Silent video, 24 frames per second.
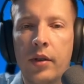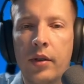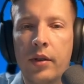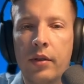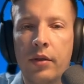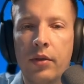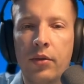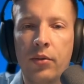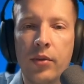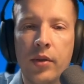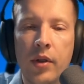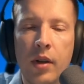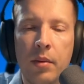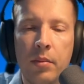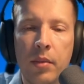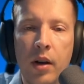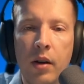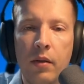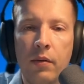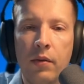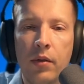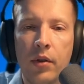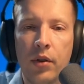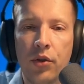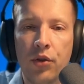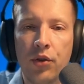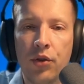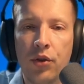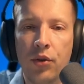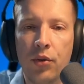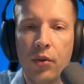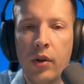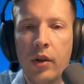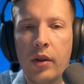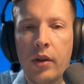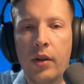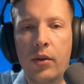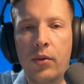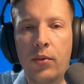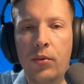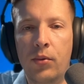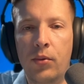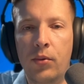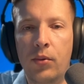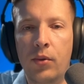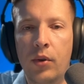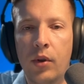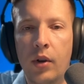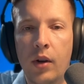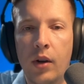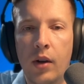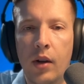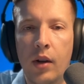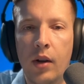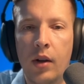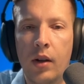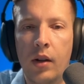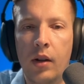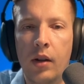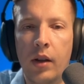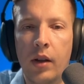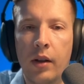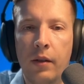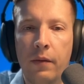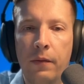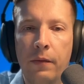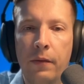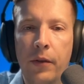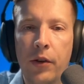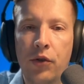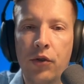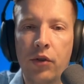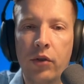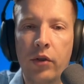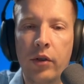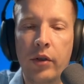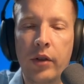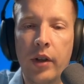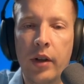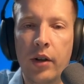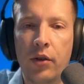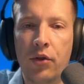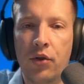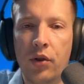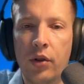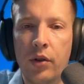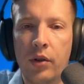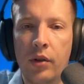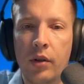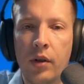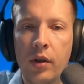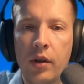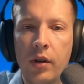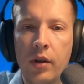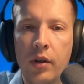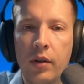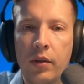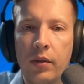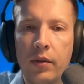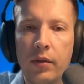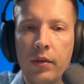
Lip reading: do some average. You can do like feature detection and